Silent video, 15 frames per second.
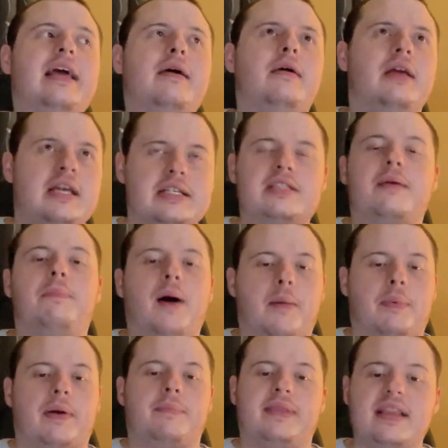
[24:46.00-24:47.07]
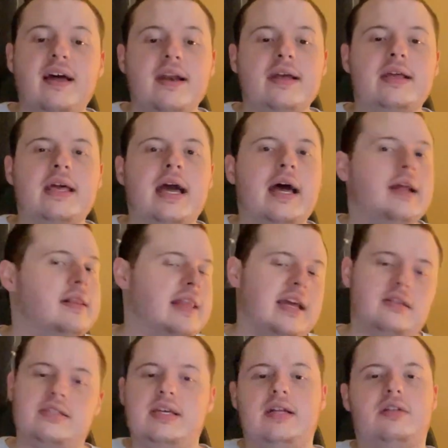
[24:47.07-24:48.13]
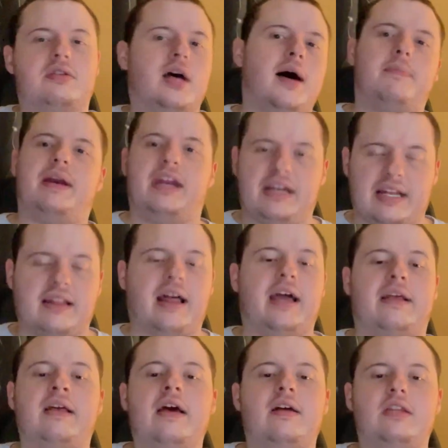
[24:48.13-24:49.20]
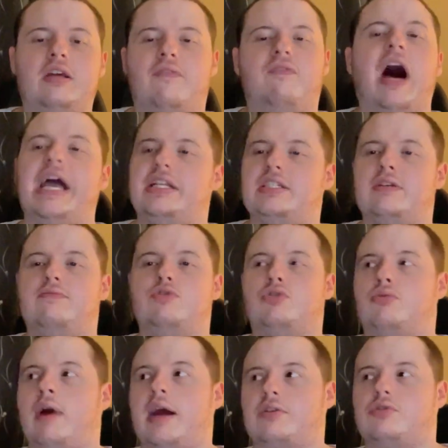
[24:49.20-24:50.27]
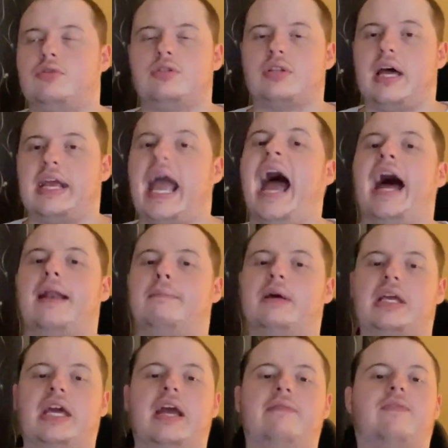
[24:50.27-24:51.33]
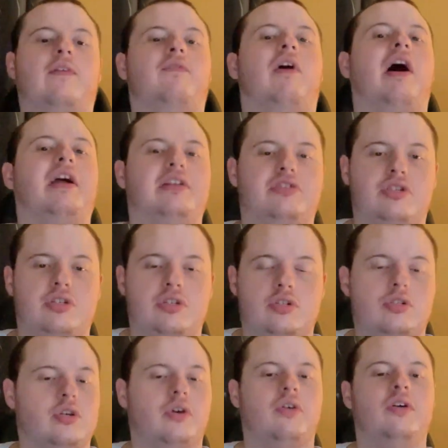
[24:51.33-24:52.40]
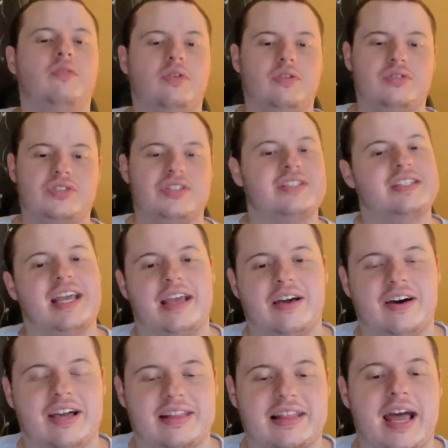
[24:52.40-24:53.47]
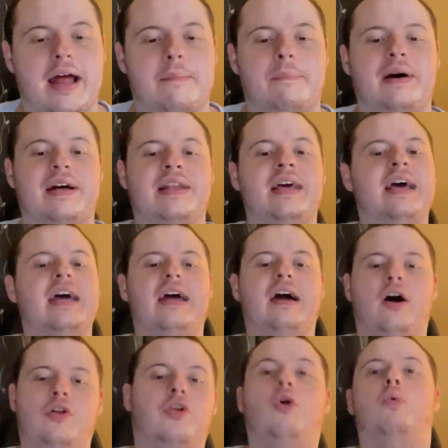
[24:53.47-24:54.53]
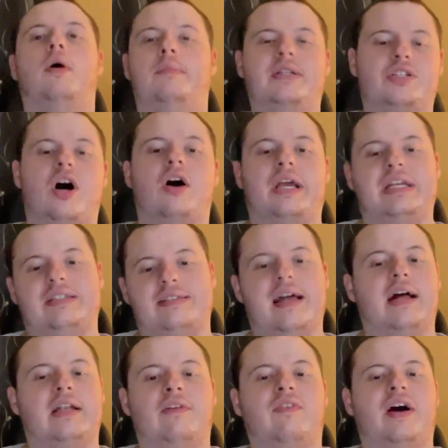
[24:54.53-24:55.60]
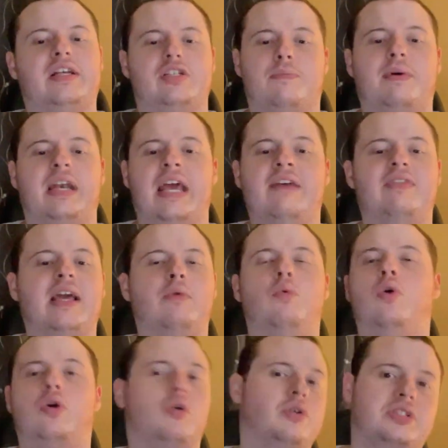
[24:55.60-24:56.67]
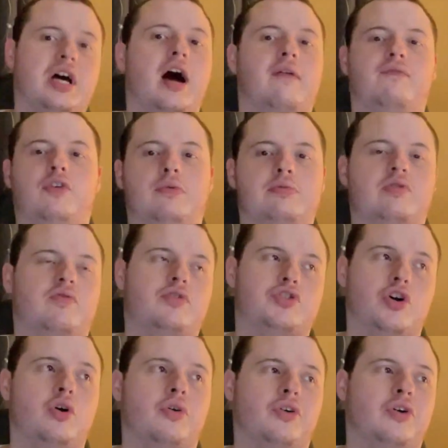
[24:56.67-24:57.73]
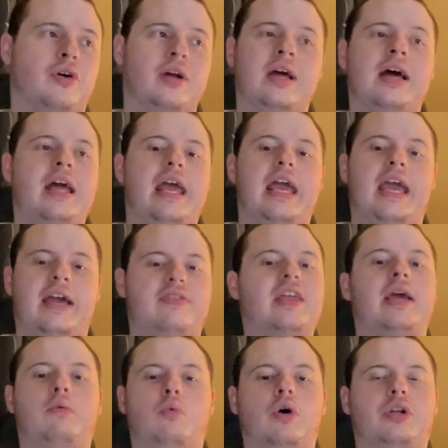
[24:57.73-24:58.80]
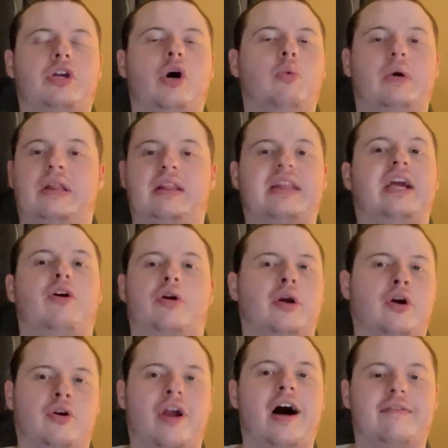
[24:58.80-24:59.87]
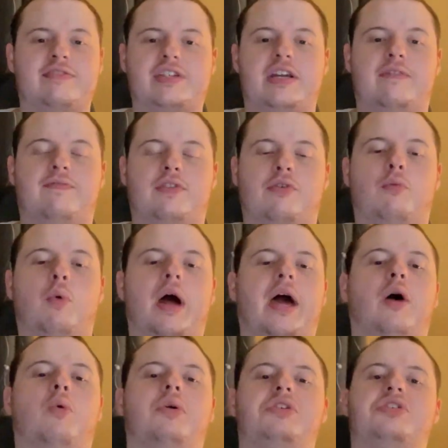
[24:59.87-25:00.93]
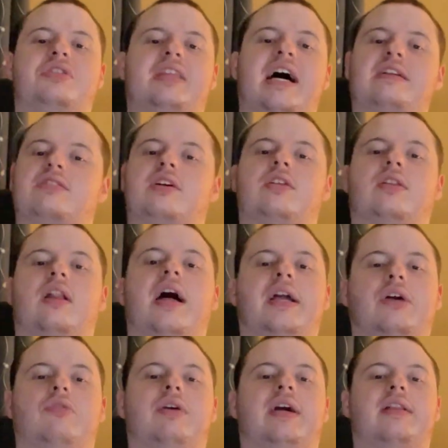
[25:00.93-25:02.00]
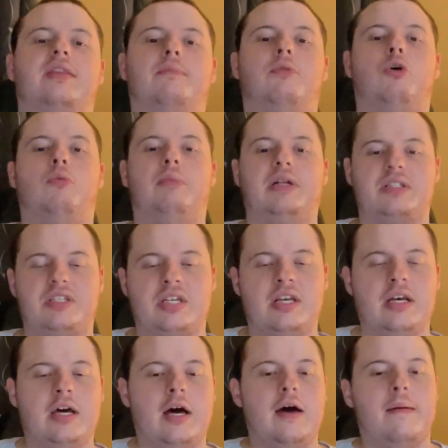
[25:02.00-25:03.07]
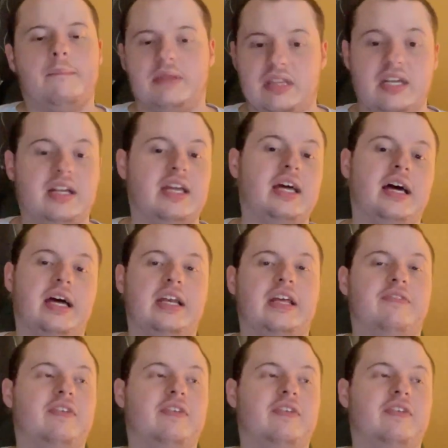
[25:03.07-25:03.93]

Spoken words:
is the public. But then again, they did nominate, like, divisive directors like Adam McKay for Vice. So we'll just say it like that. But although Woman Talking is not divisive, but if they would, or Todd Phillips for Joker, if they would go with Darren Aronofsky for The Whale, which that's unlikely at the moment. But then again, if